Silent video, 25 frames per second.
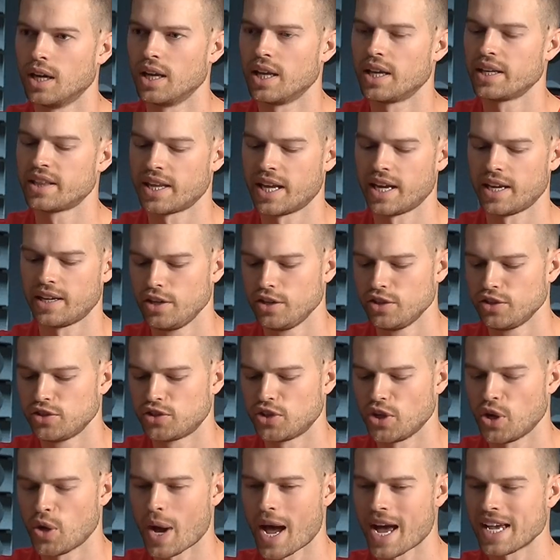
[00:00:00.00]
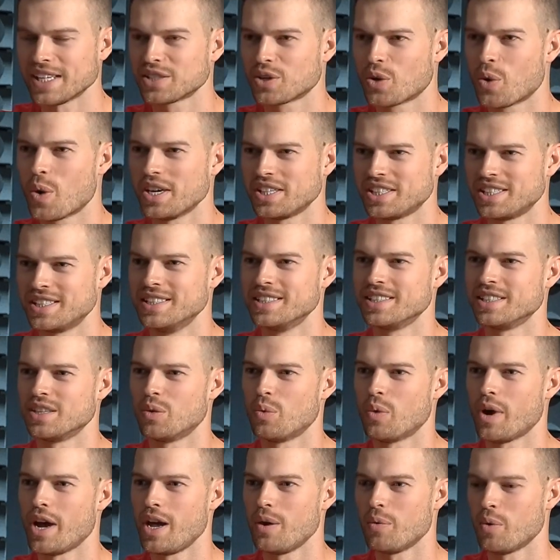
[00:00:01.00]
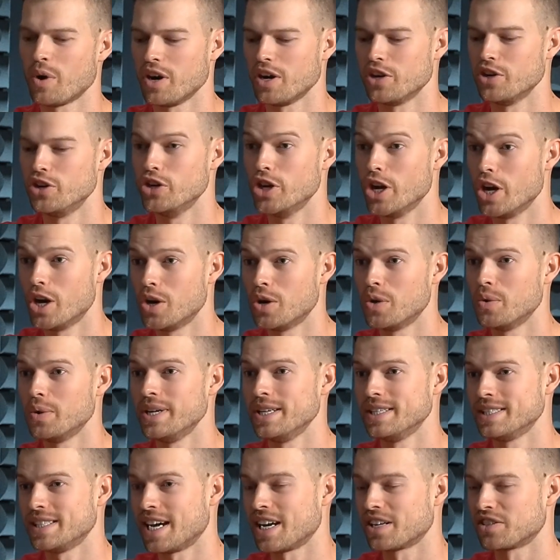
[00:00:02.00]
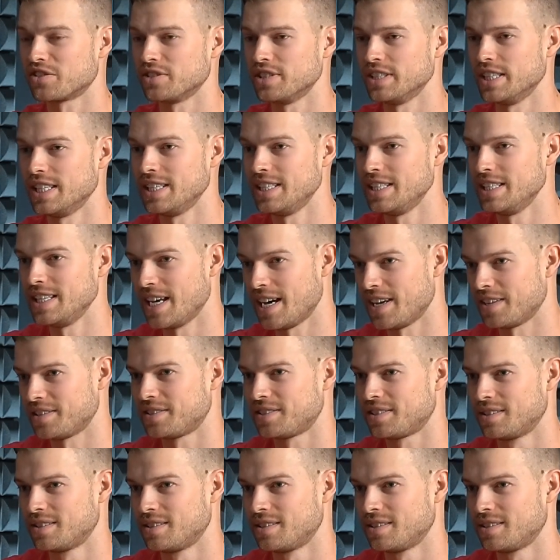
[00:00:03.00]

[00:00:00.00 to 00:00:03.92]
I like that. So ask questions in a way where a no is actually a yes.